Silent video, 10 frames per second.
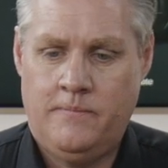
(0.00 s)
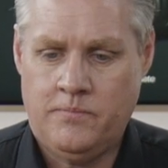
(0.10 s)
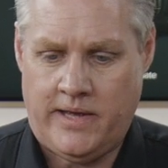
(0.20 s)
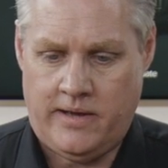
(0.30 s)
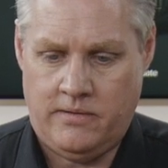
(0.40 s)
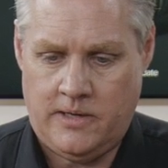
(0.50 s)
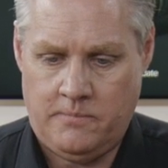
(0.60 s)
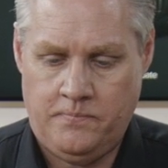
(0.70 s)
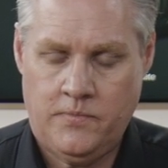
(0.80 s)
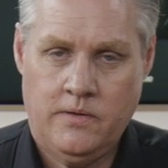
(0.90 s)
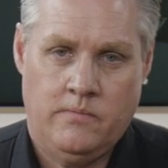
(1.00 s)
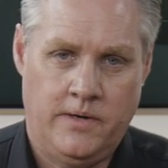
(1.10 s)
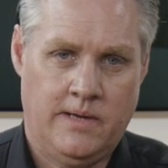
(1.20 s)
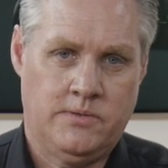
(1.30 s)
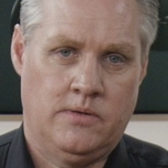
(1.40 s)
Now, when it
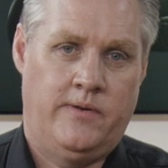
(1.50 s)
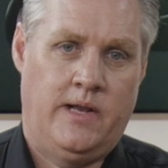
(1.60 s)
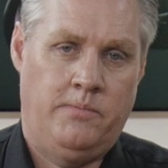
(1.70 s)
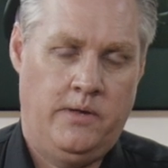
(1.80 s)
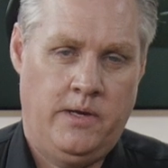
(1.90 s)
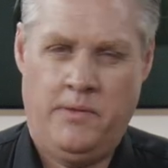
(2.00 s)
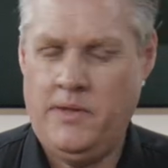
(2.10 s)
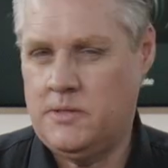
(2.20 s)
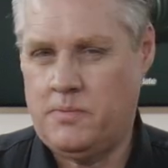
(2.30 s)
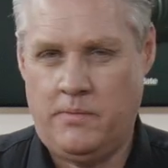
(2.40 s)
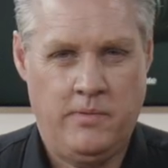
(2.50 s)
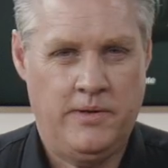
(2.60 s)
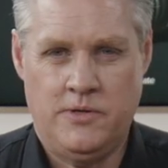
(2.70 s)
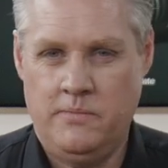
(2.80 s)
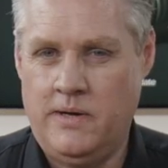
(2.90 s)
comes to availability, we think it's probably 1 to
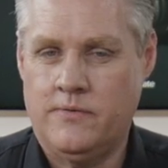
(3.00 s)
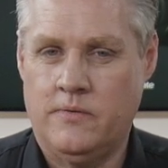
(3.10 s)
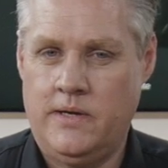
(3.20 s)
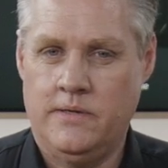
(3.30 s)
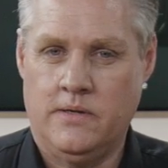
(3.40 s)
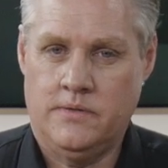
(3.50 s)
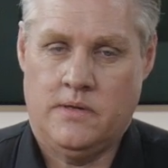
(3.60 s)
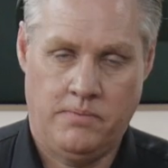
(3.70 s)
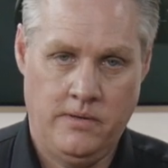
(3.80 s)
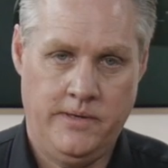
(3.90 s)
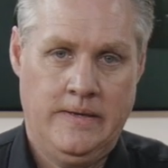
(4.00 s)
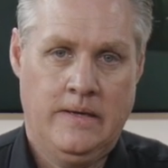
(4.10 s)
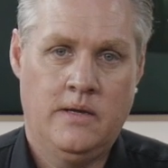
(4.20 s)
2 months away until it's complete.